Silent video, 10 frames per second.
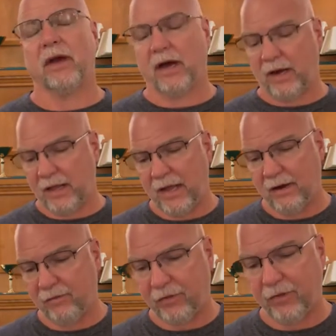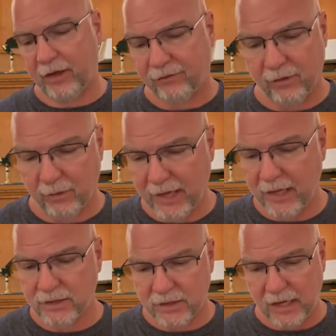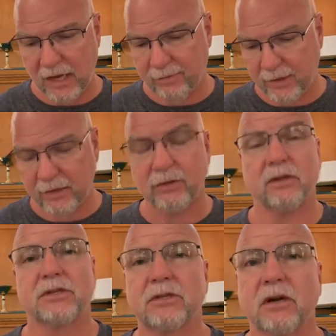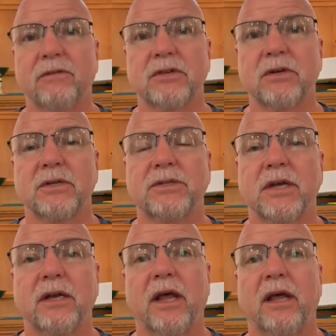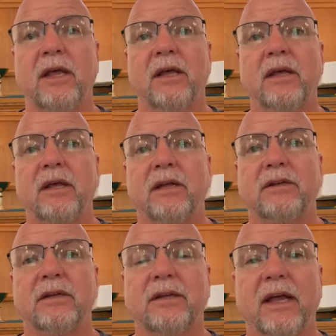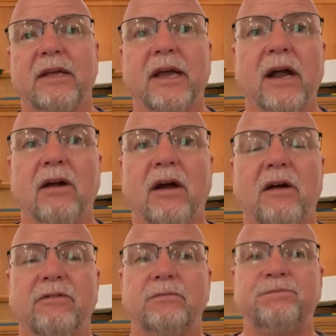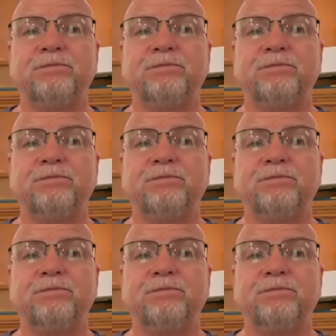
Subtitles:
got everything from landscaping to the service on Sunday to take care of.